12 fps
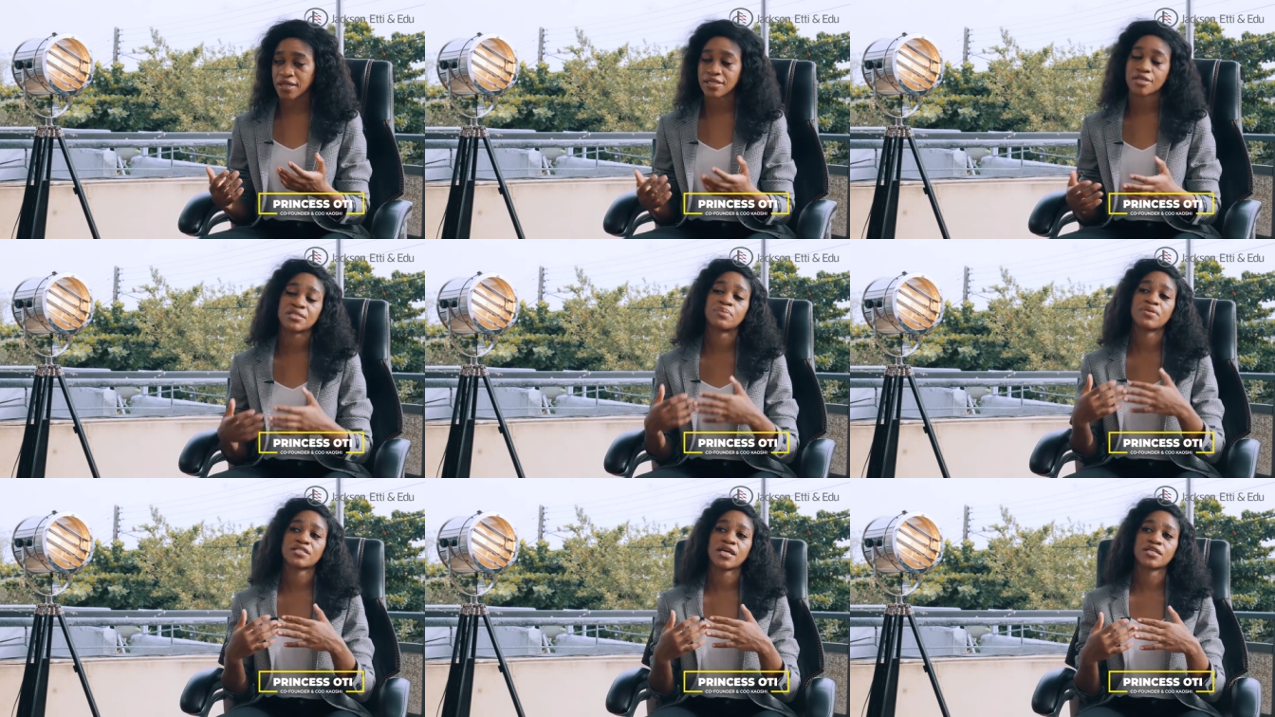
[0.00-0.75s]
It actually
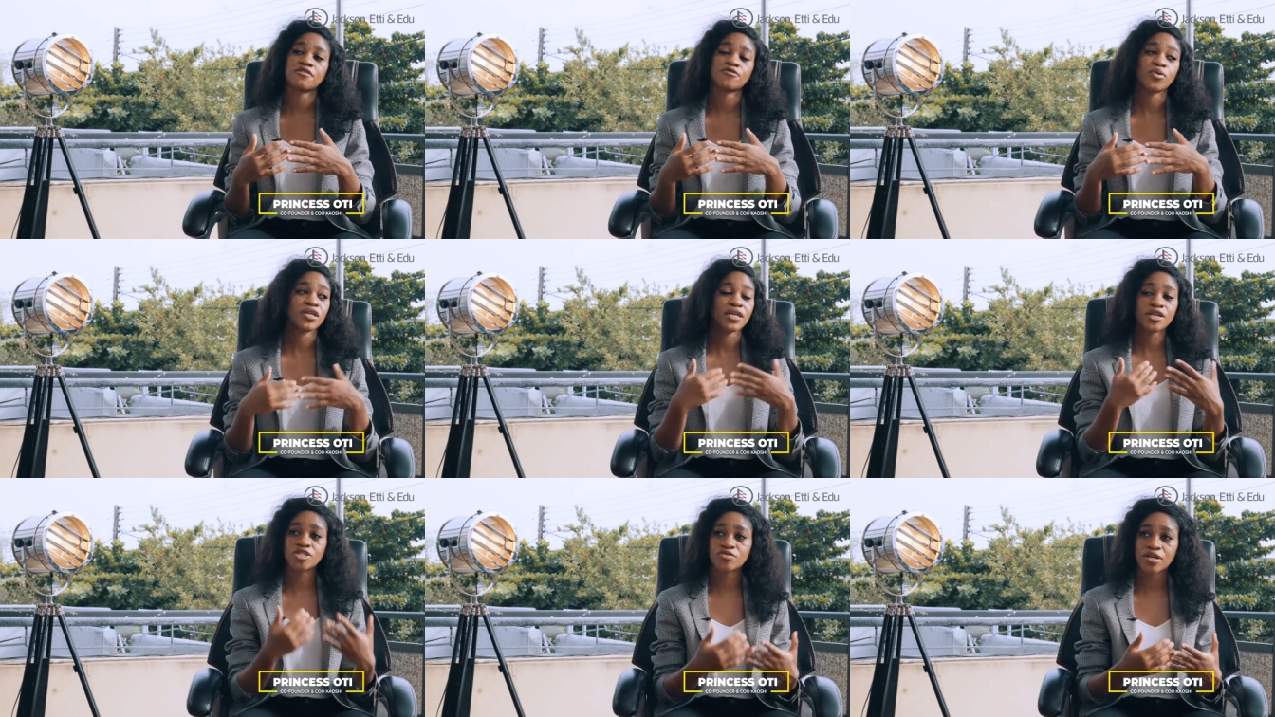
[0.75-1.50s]
means that if you're in
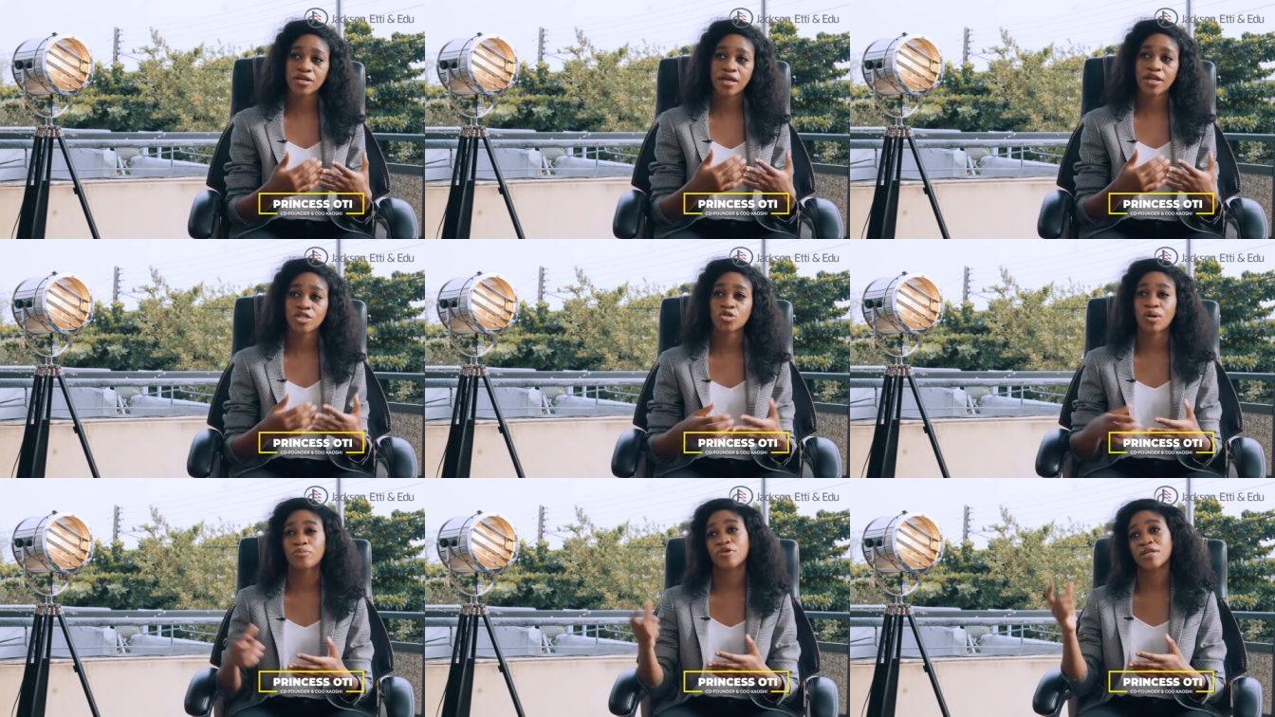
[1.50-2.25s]
Nigeria, you can actually
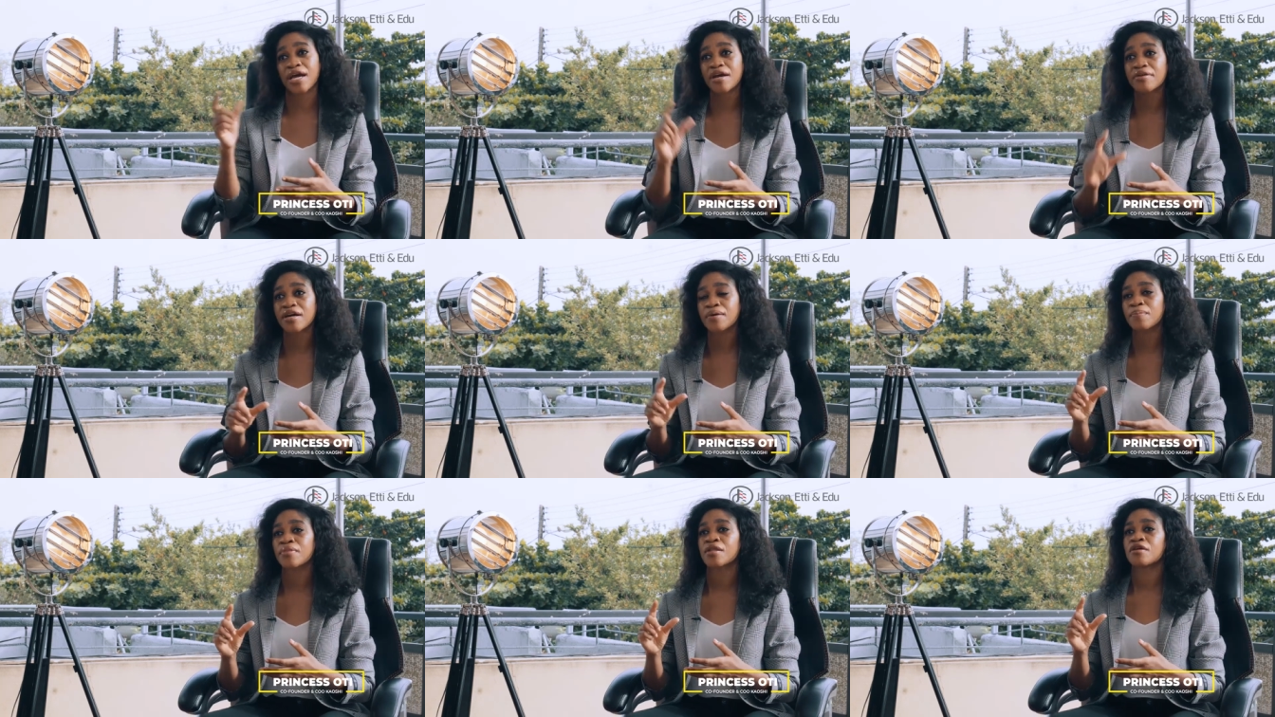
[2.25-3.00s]
swap your naira
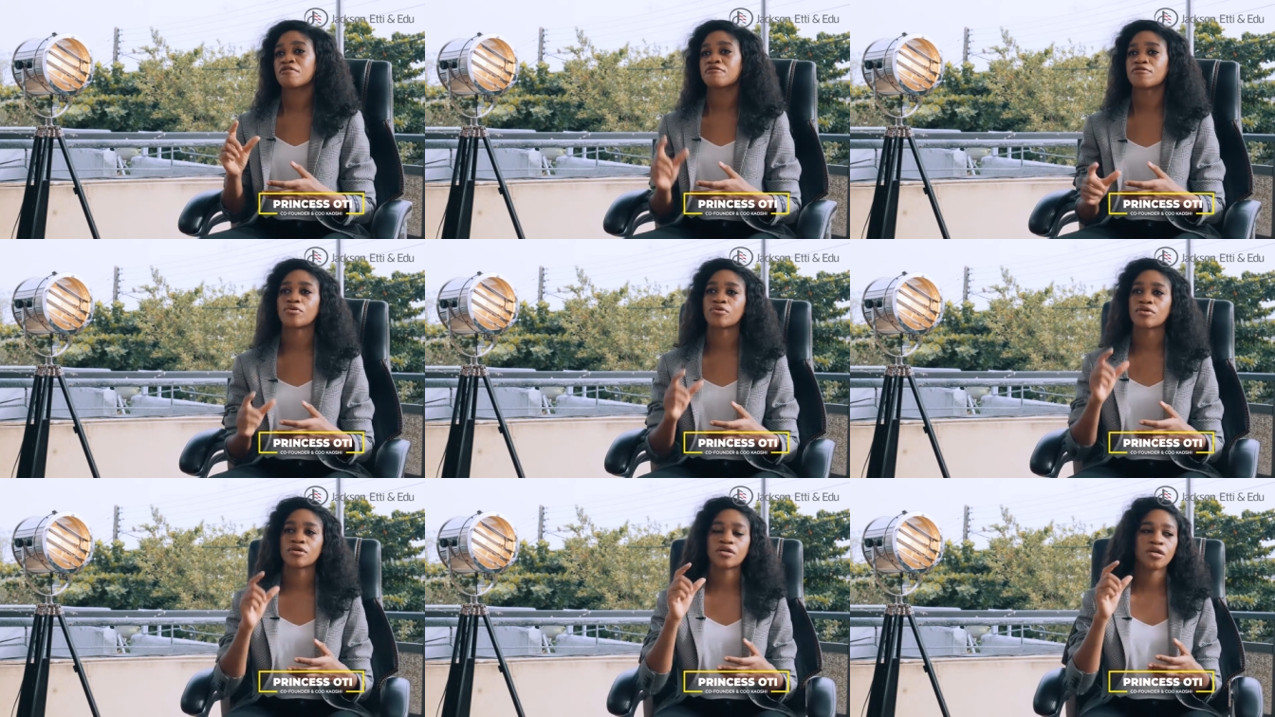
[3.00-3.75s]

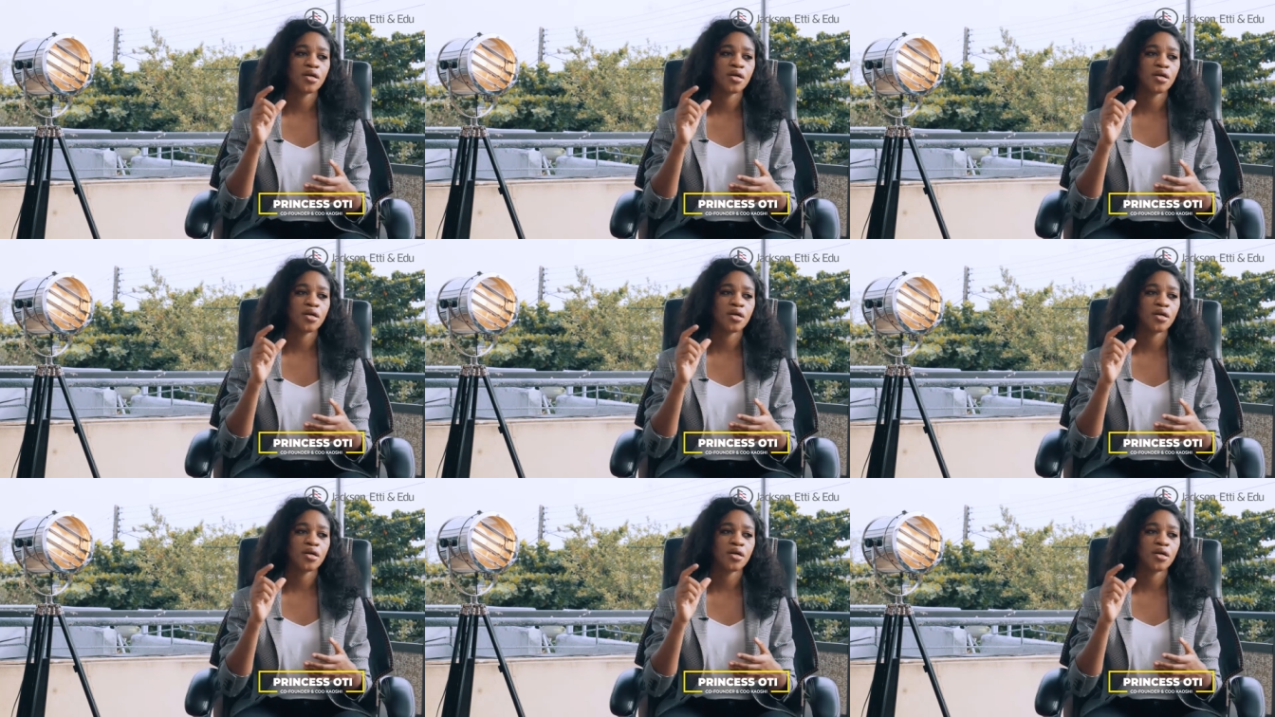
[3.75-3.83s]
for